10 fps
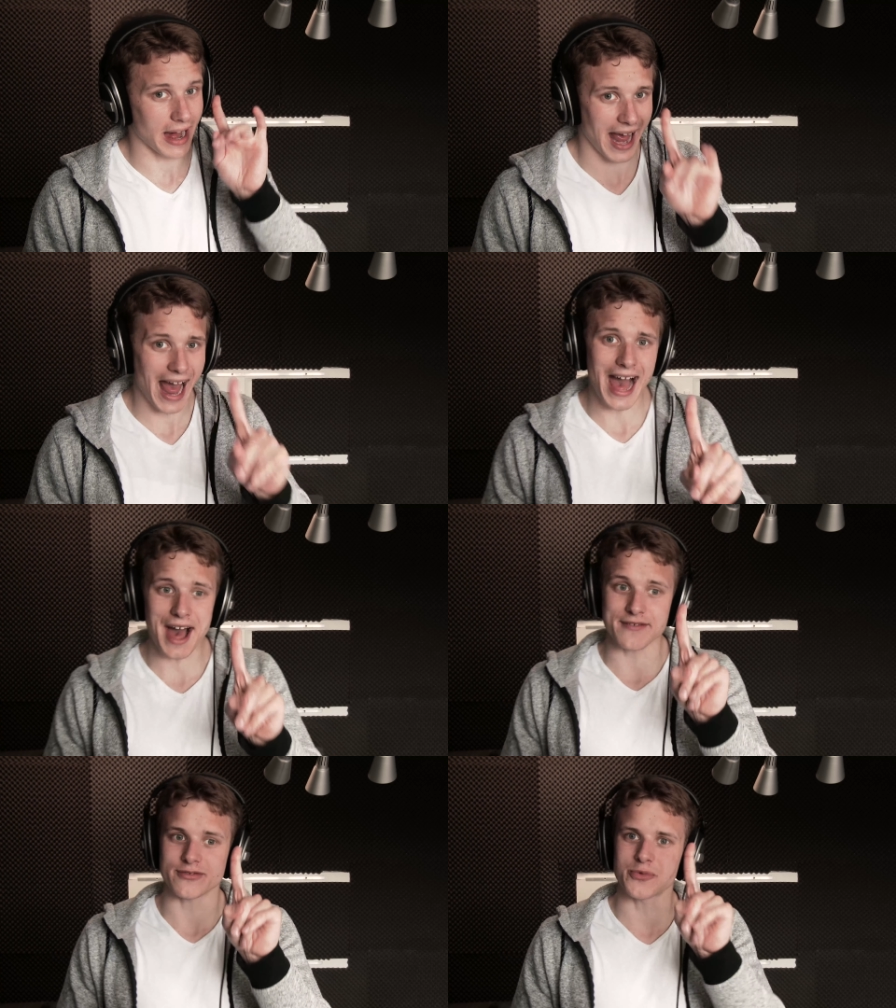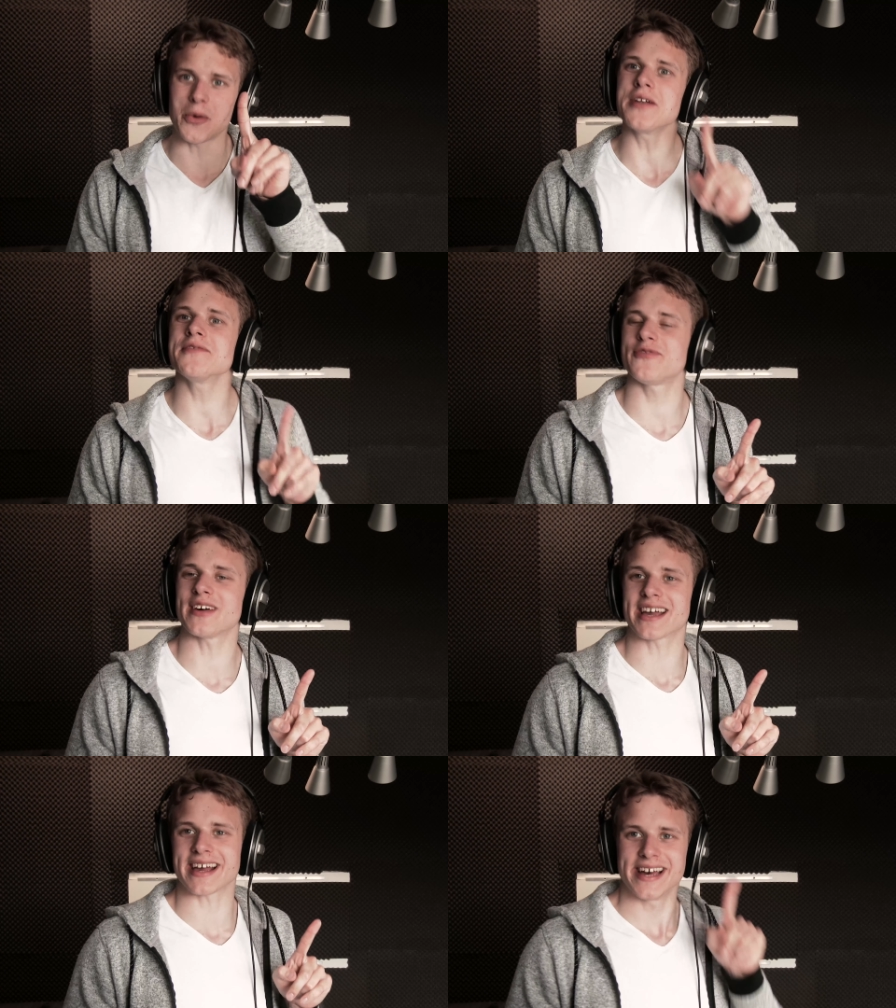I have one
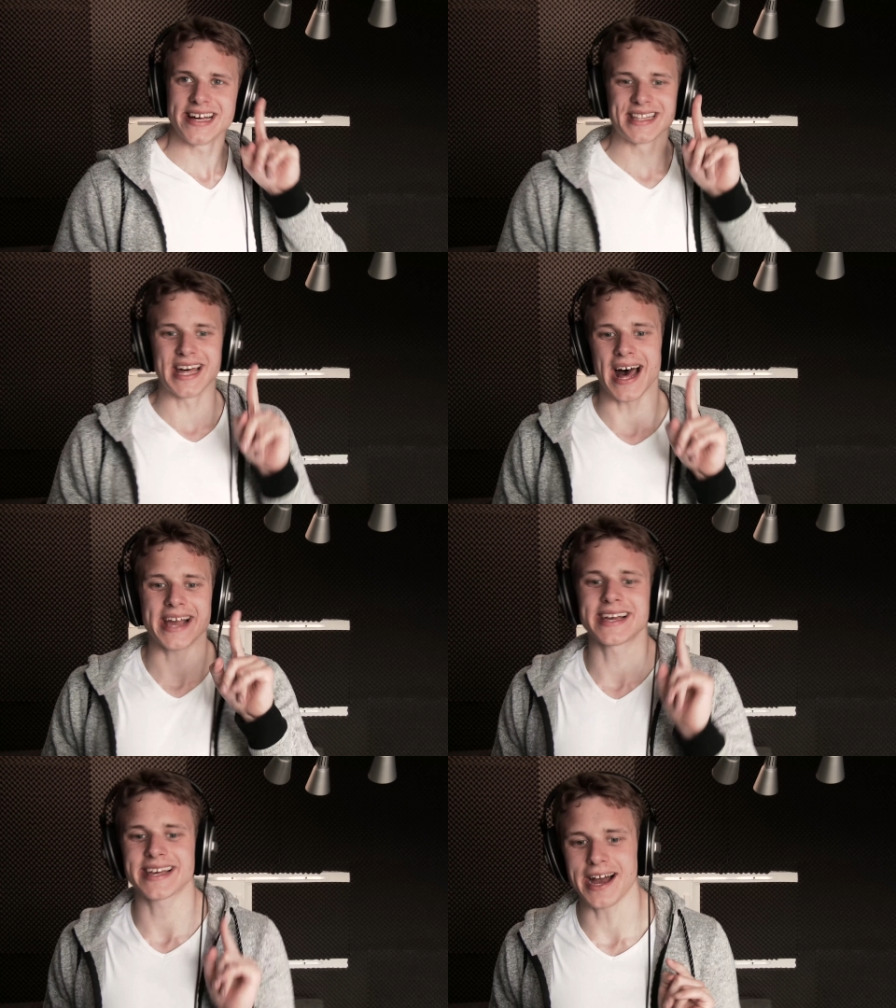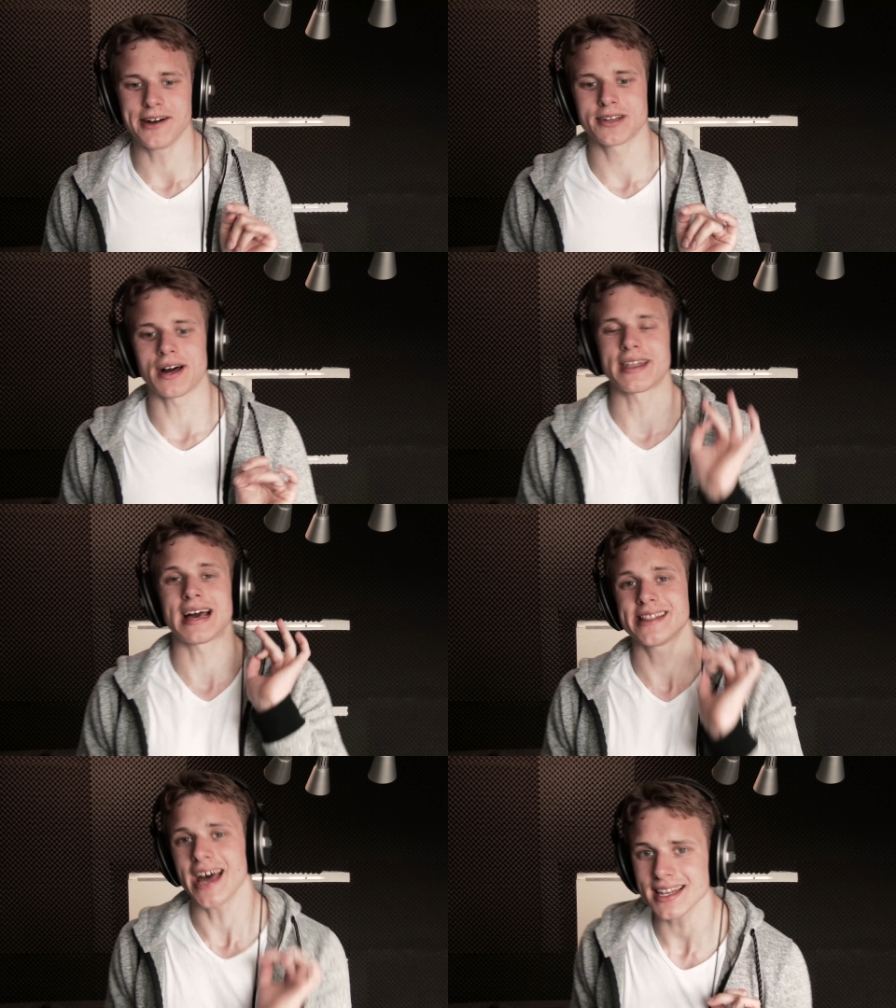thing that I can count on,
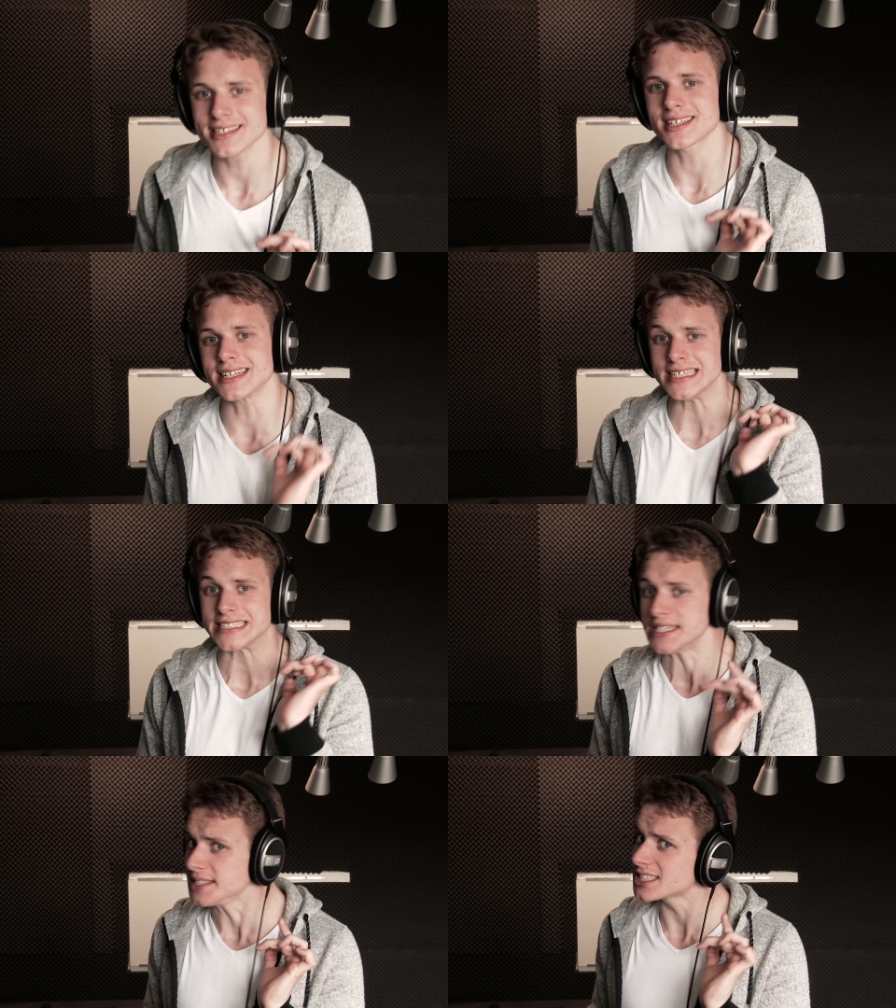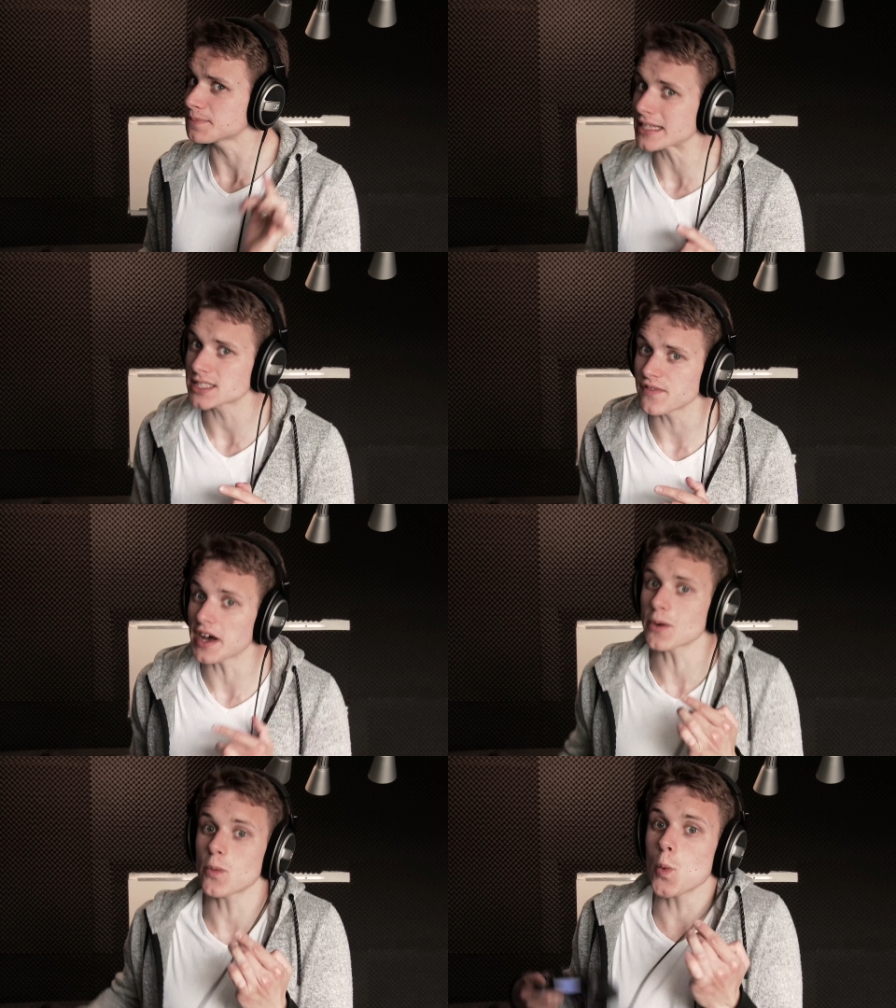and that is that he didn't
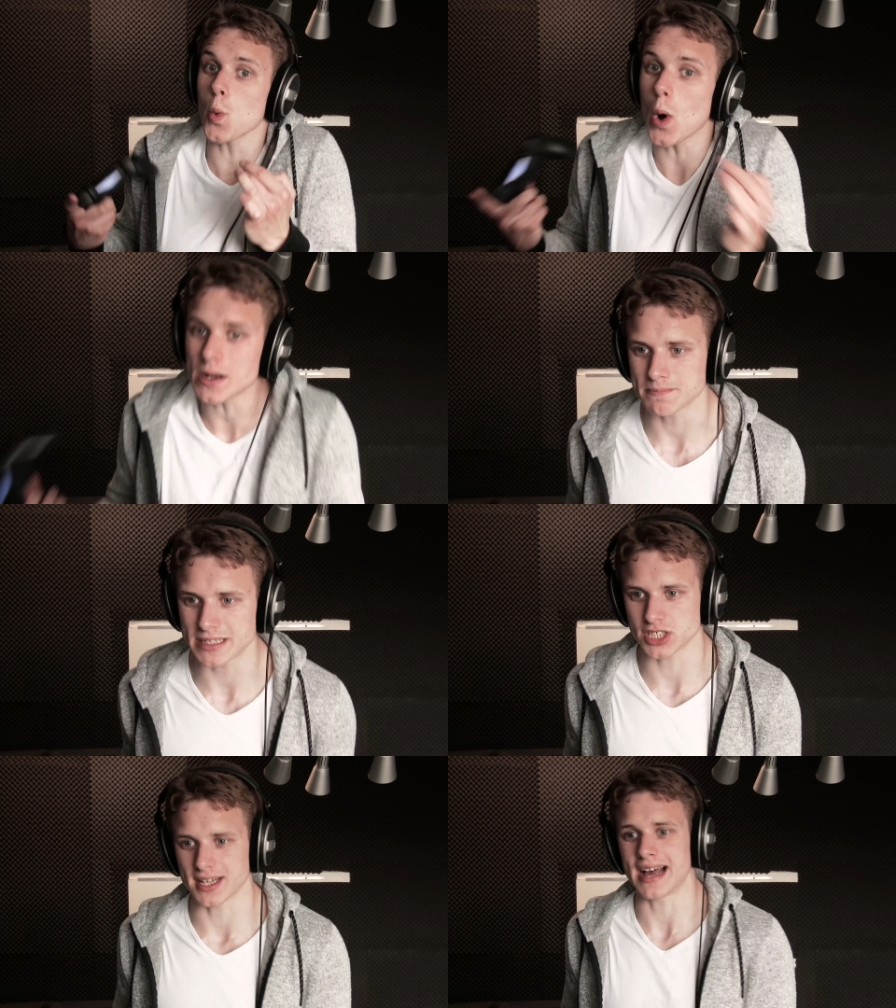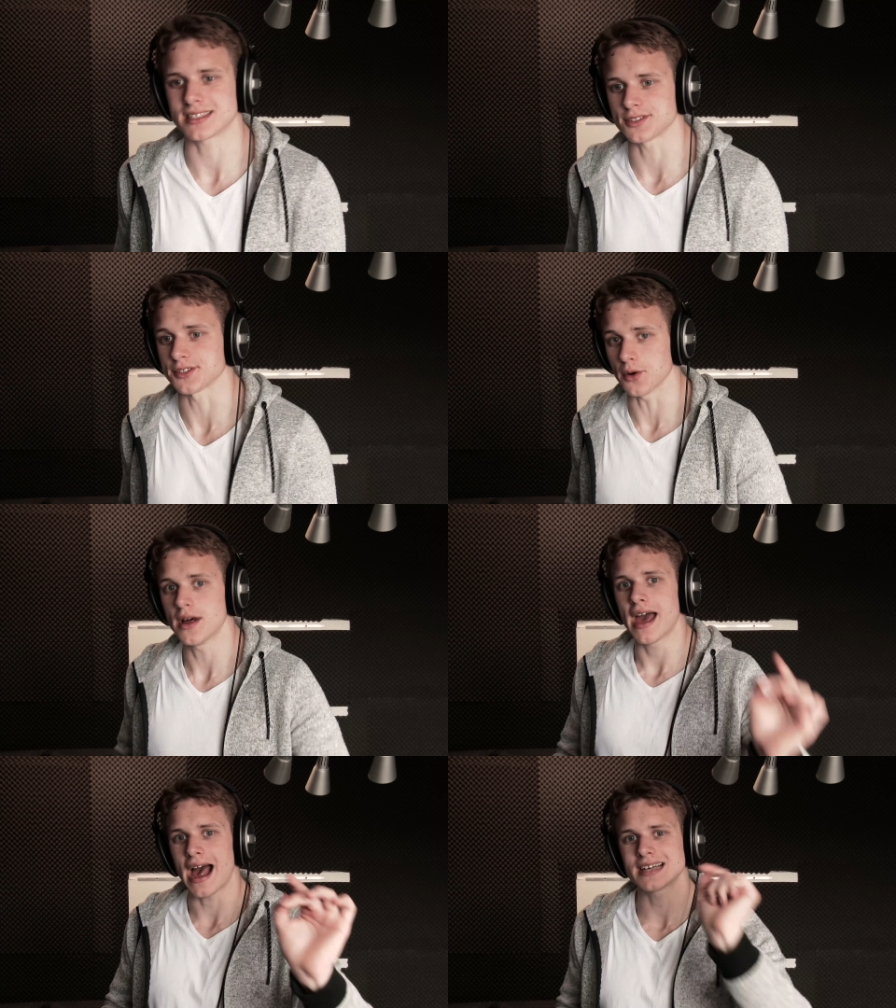specify what mission I had to do,
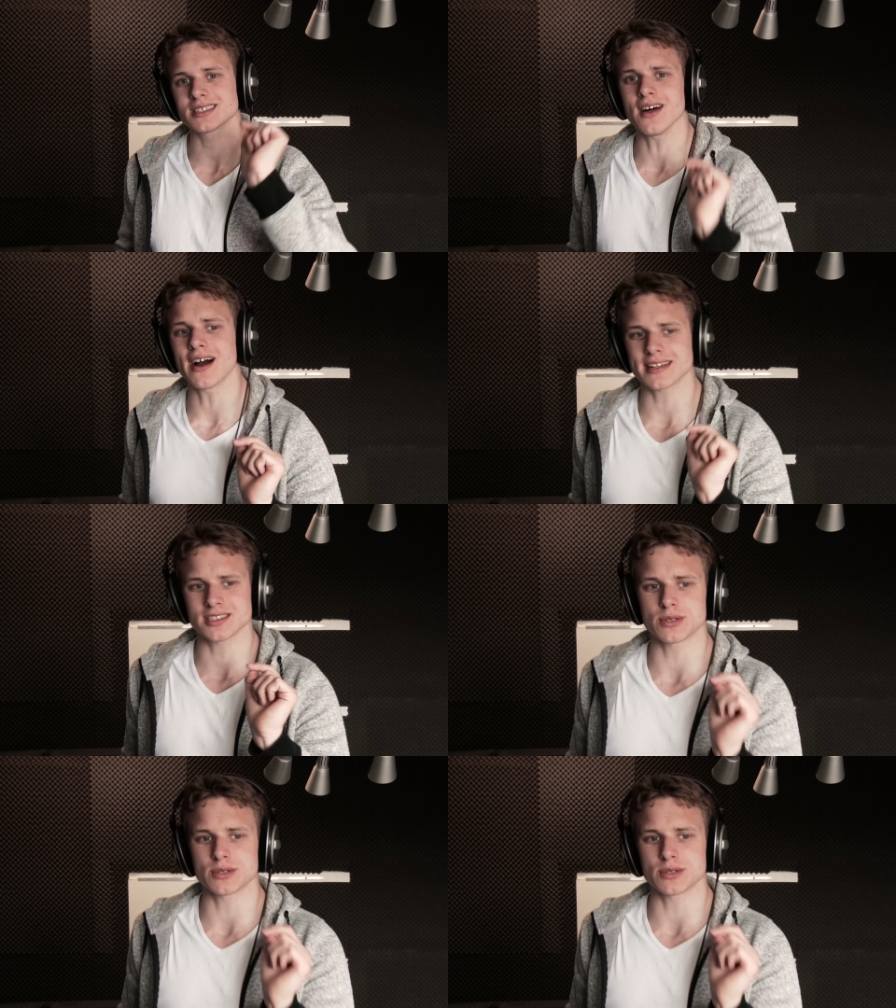as long as